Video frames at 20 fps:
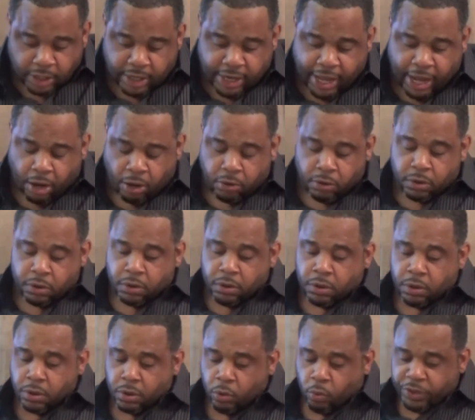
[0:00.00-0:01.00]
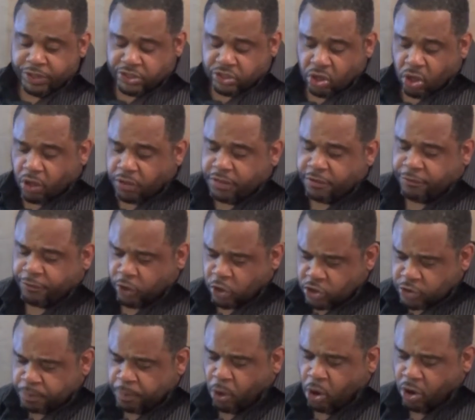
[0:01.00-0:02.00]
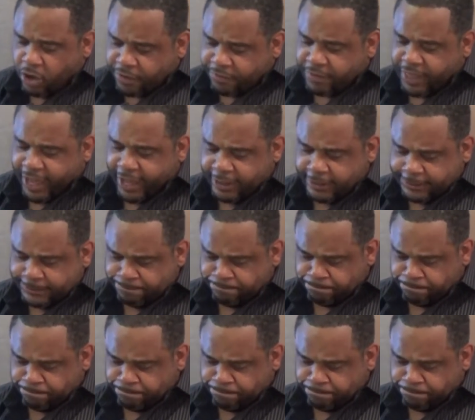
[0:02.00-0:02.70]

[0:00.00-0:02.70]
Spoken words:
Now, we saw the first part of that.